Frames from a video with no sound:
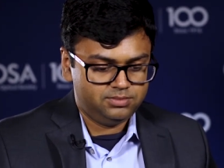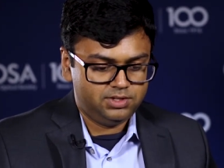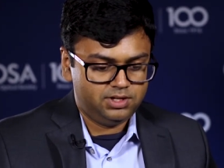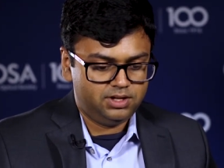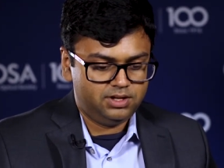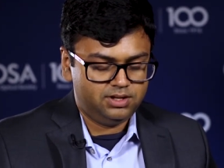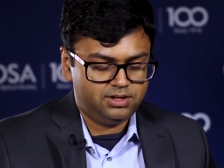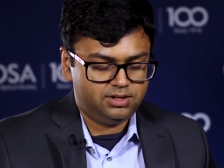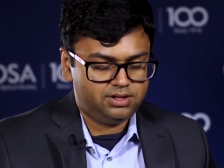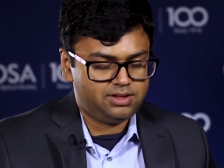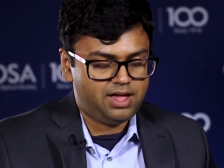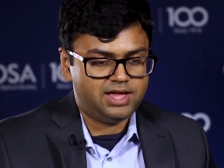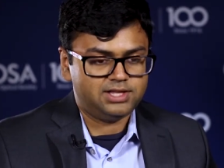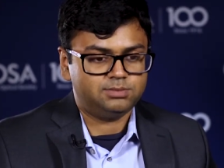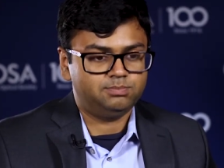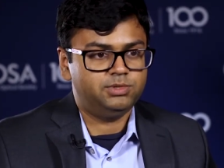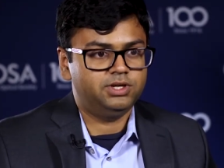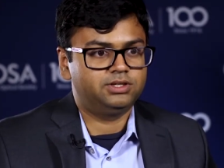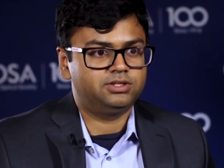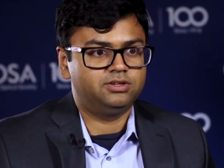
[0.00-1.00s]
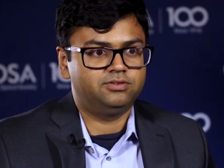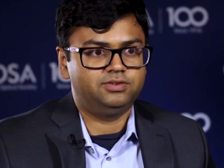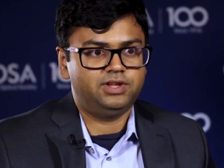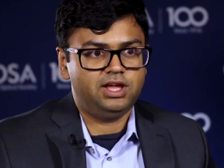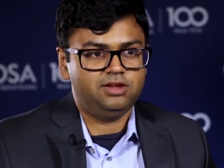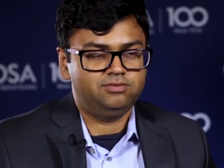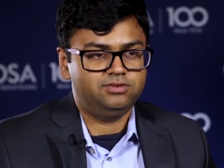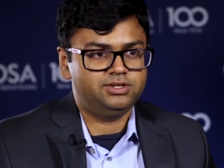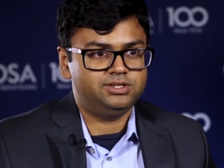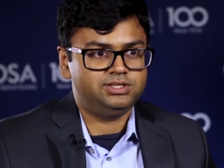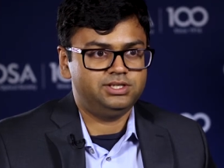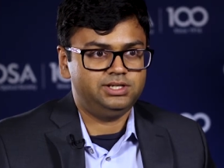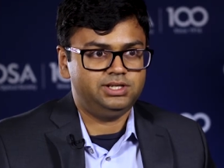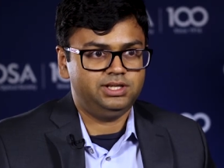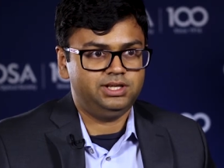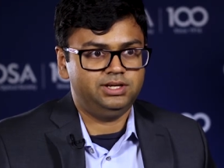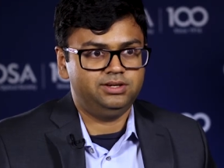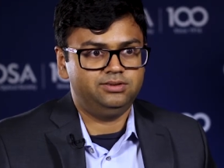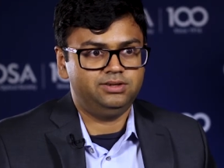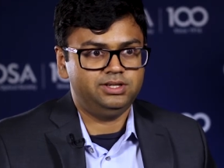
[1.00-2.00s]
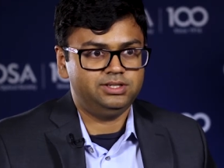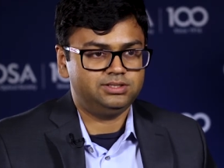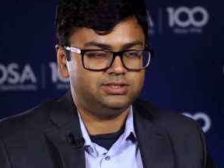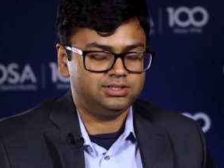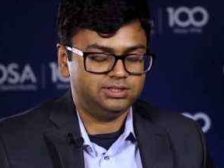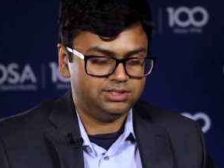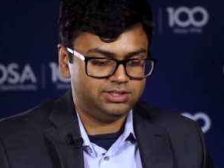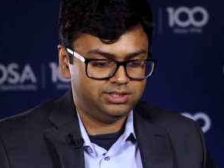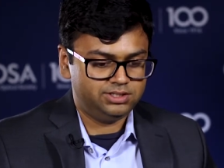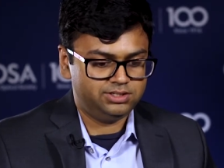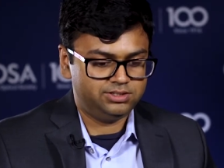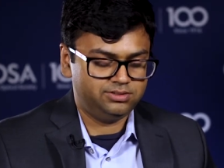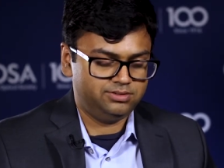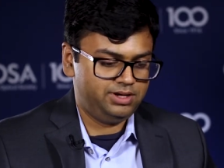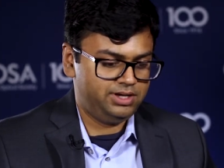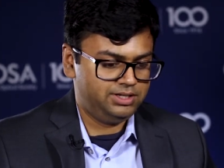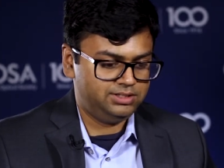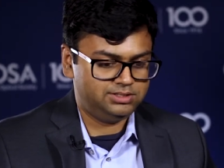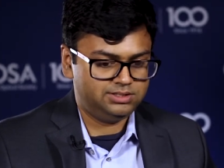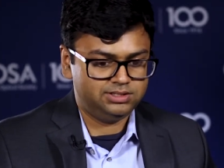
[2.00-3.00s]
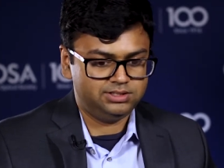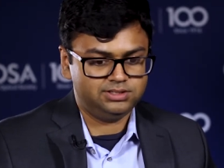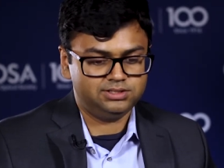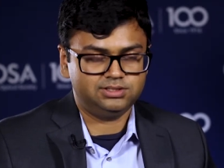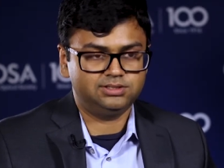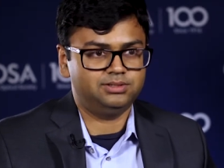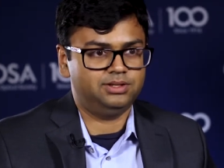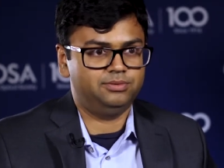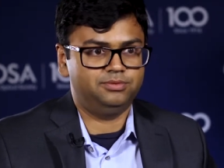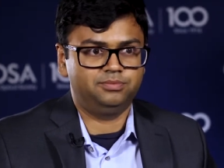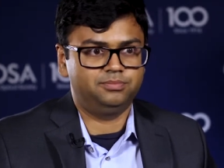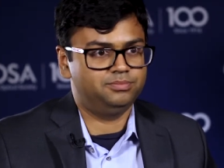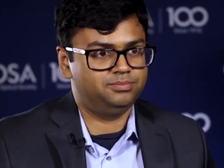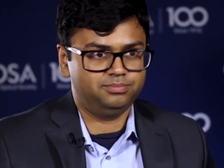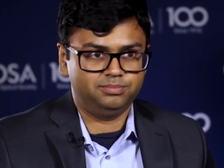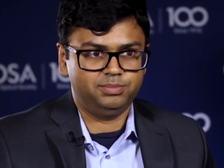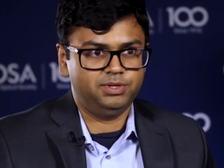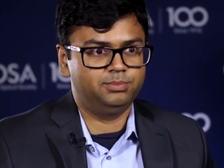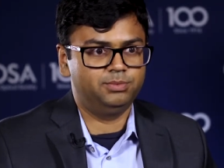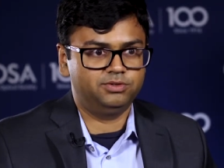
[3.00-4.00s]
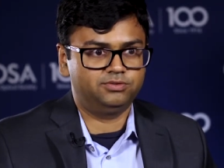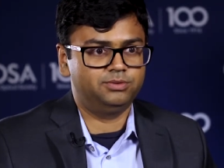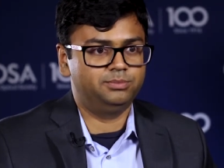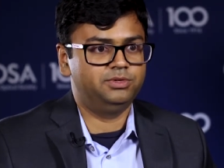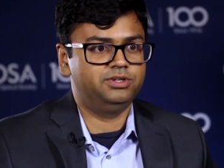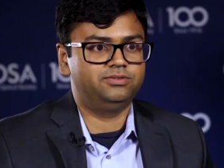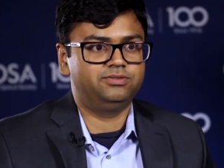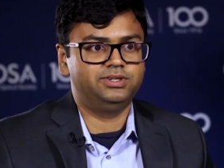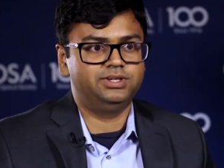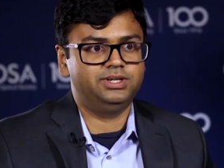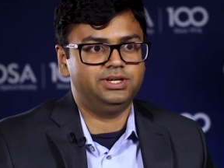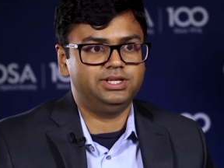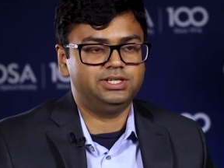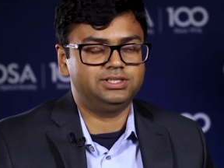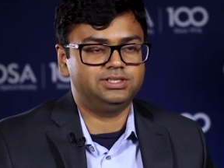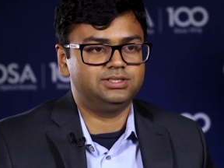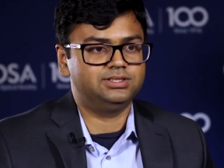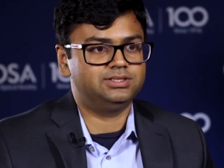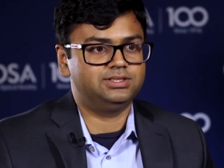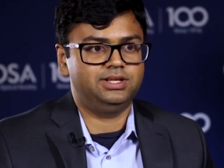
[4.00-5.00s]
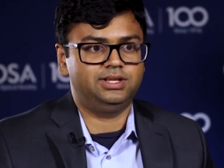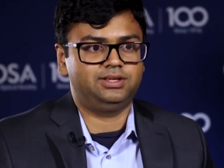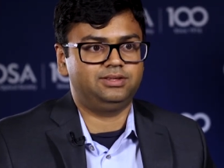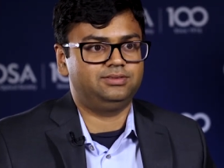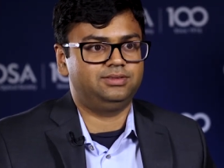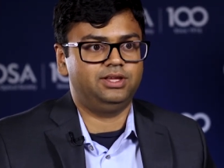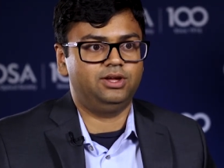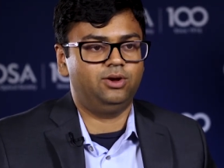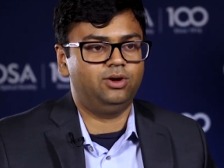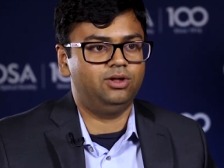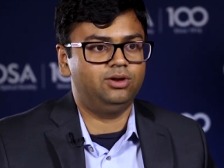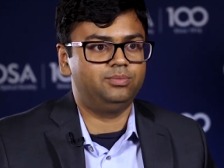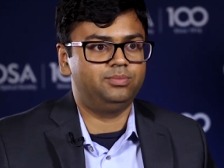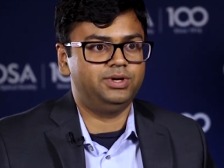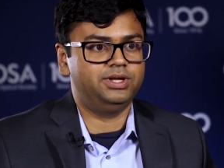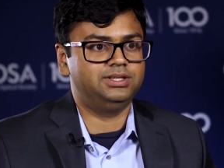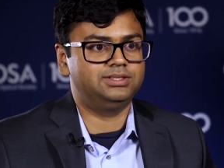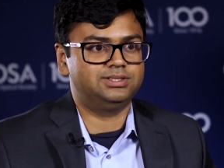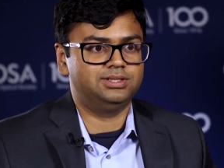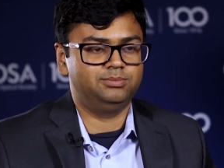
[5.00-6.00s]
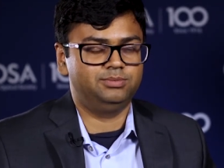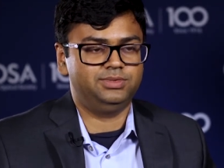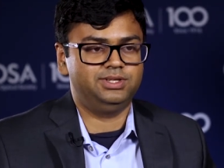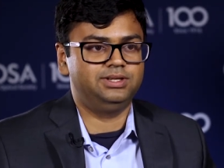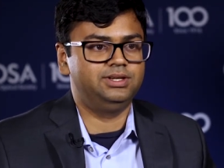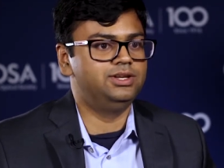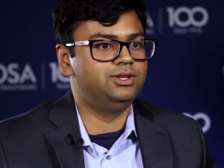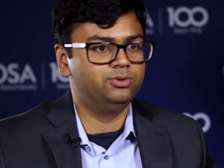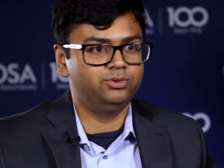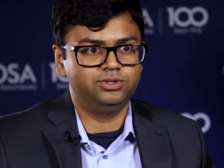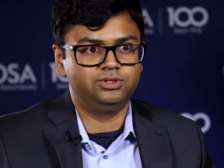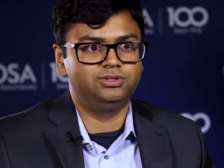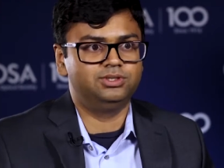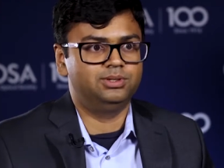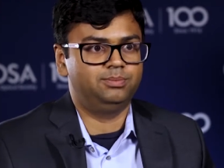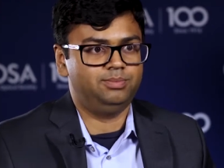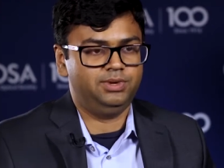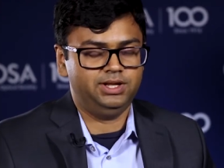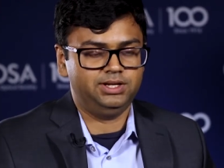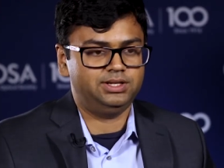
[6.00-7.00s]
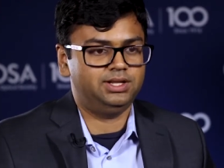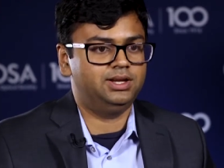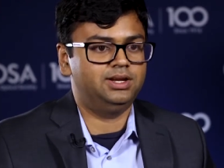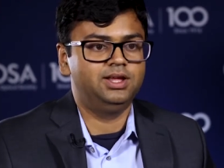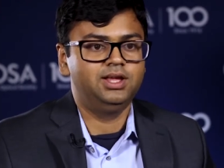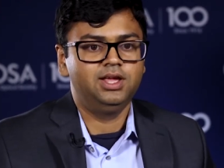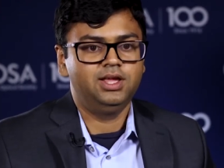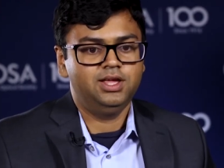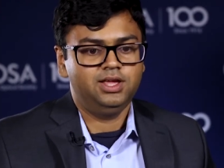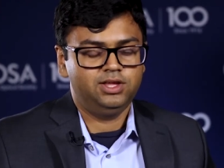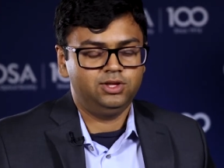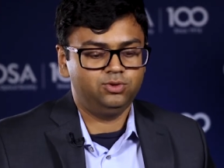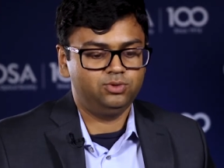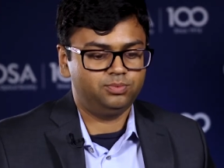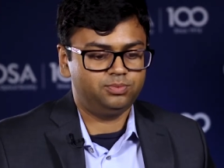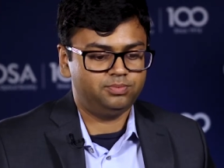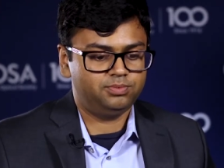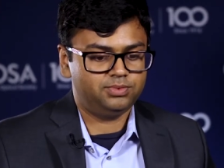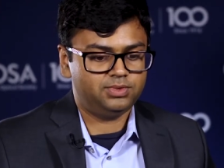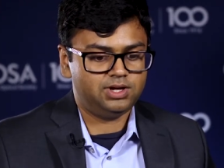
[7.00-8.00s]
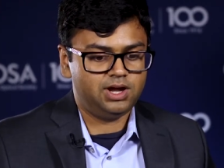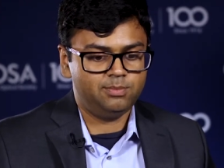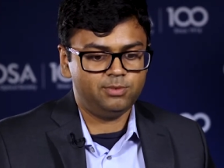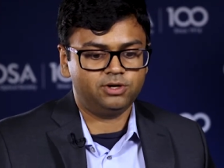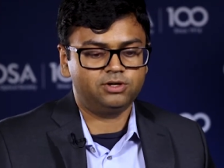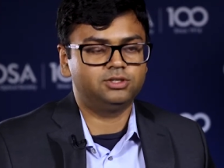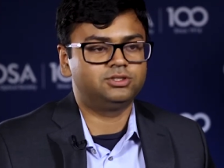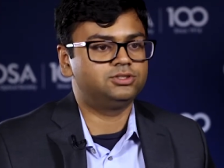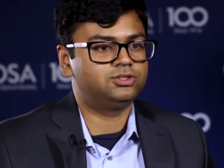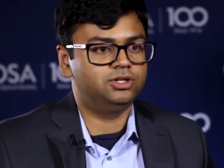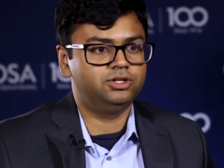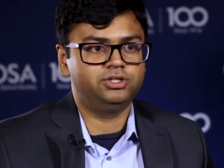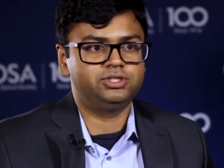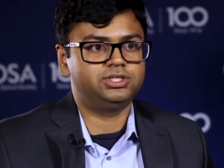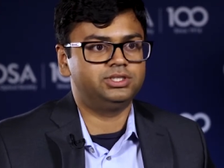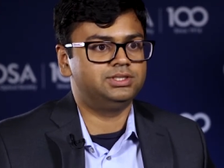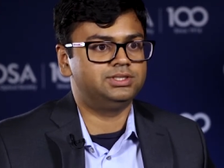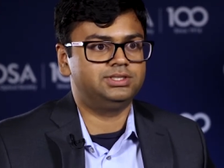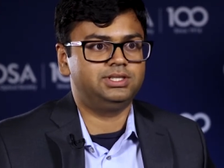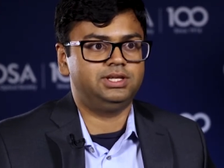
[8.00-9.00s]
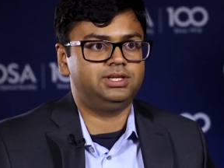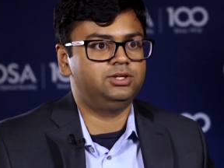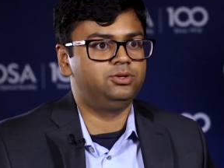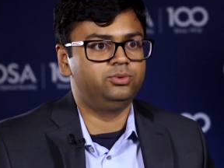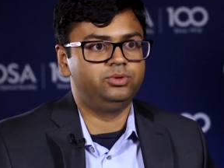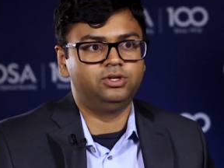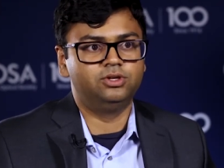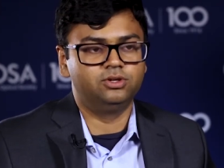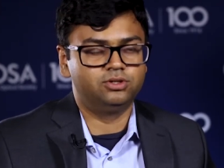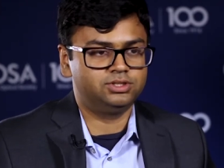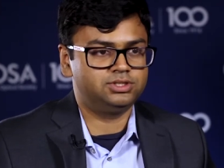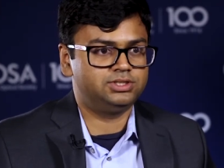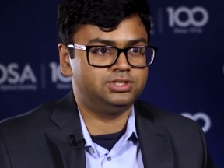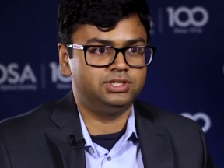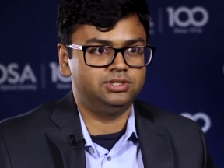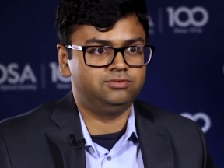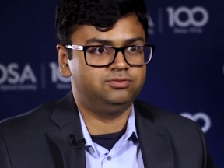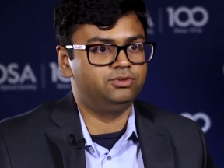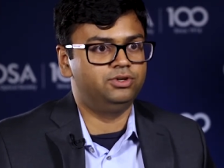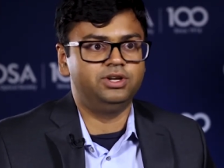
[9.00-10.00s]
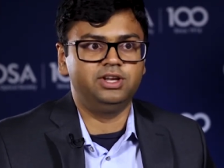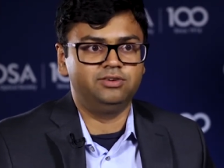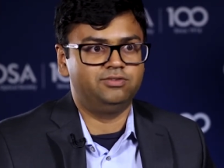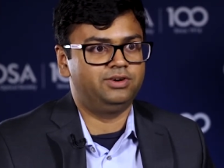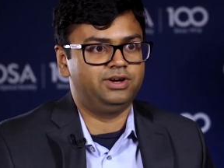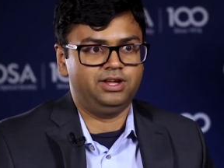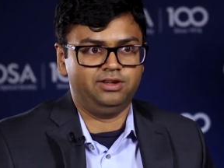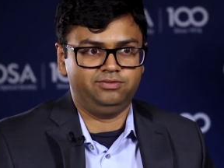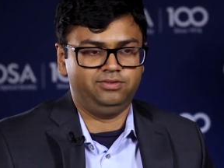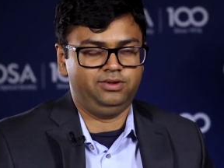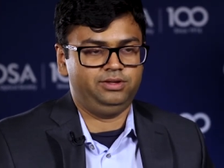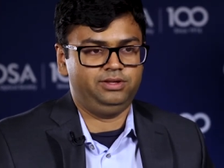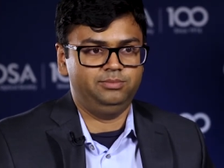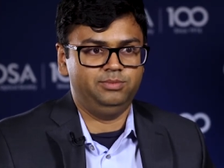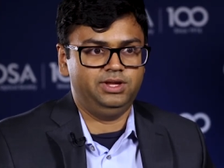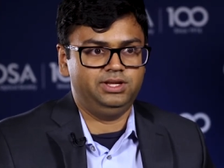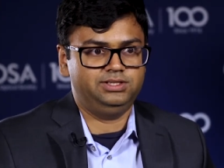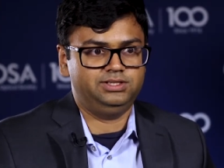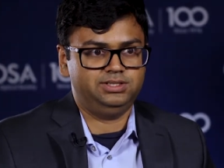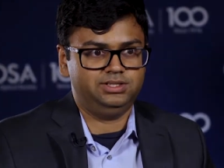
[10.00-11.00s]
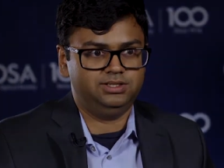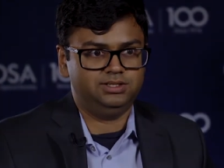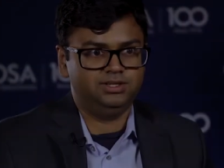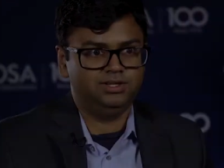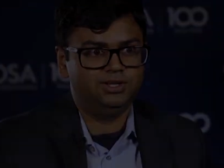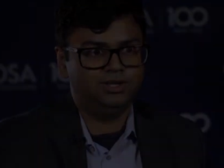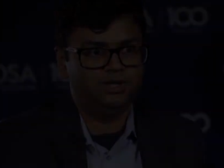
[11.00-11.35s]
uh, aspect of diversity in research, races, of people from different nations, like they all bring something new into the plate and you come across solutions that you yourself would never have imagined.